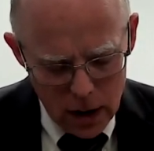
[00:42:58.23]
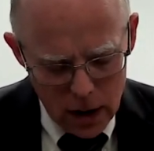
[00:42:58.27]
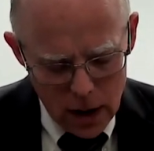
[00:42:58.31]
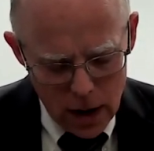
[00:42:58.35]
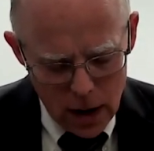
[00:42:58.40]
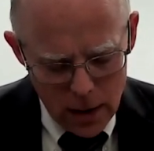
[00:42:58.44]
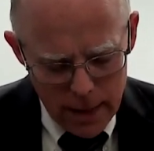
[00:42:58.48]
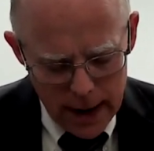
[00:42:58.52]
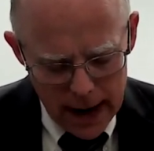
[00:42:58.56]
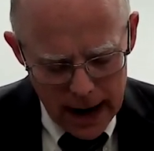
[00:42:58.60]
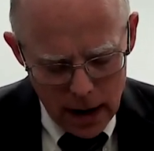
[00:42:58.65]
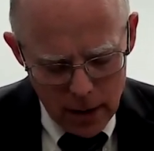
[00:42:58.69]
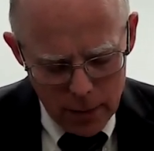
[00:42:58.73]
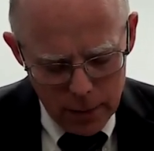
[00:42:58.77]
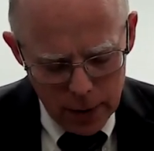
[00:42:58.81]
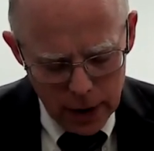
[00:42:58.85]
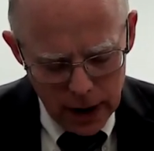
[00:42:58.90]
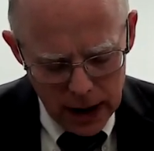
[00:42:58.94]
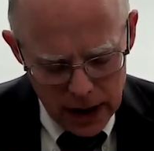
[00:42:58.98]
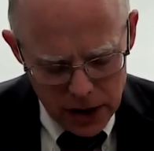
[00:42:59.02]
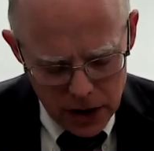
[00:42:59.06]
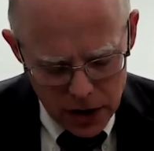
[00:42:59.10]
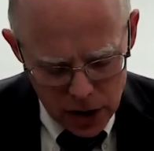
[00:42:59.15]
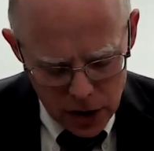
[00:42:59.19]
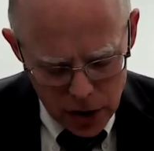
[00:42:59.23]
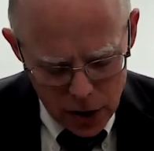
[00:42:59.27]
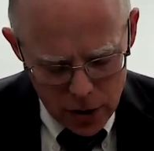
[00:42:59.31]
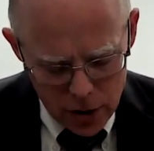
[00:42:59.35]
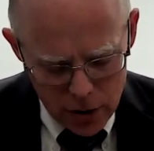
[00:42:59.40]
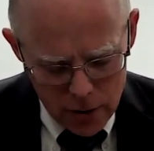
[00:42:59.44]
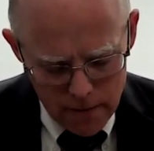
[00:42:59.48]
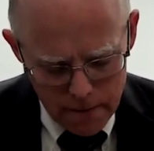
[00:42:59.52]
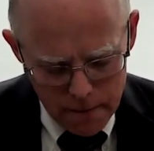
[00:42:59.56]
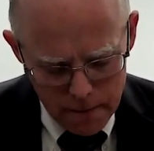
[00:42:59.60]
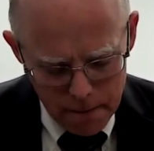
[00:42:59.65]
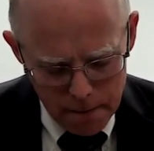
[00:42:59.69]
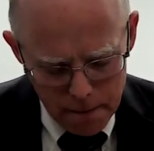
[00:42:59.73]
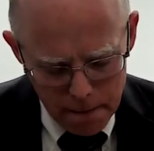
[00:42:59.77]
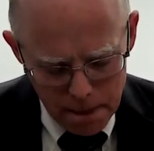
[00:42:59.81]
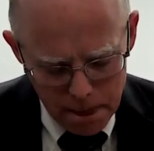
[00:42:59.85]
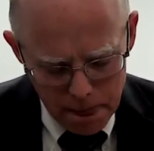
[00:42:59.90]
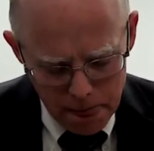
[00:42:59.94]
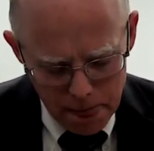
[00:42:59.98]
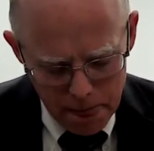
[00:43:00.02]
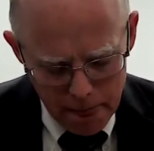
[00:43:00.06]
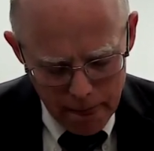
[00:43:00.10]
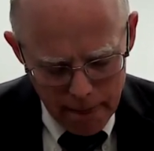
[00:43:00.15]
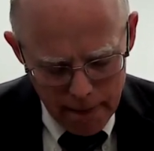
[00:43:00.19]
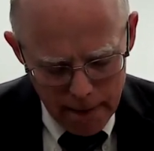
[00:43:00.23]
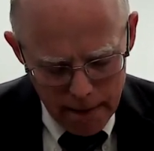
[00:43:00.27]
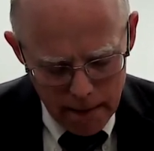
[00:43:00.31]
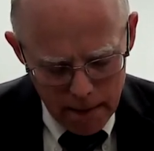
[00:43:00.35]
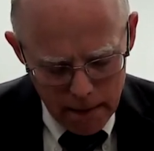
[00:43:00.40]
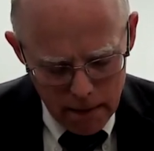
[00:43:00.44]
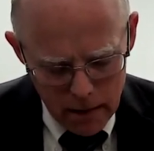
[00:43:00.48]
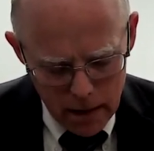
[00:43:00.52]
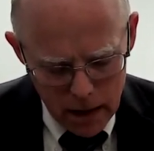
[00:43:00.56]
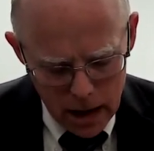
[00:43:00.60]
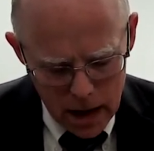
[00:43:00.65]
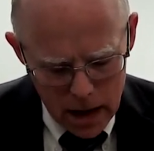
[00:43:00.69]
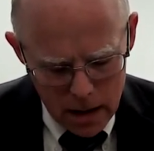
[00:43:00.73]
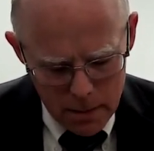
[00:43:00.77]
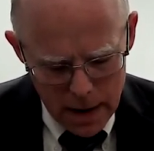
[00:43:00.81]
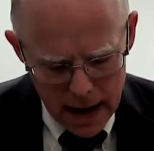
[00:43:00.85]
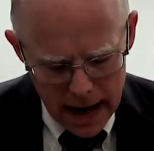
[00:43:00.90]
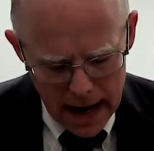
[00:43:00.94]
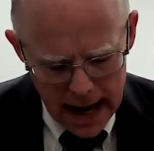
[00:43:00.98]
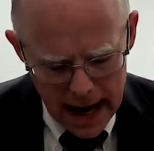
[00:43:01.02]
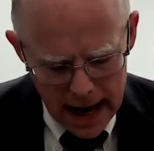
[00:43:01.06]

about pleasing you and about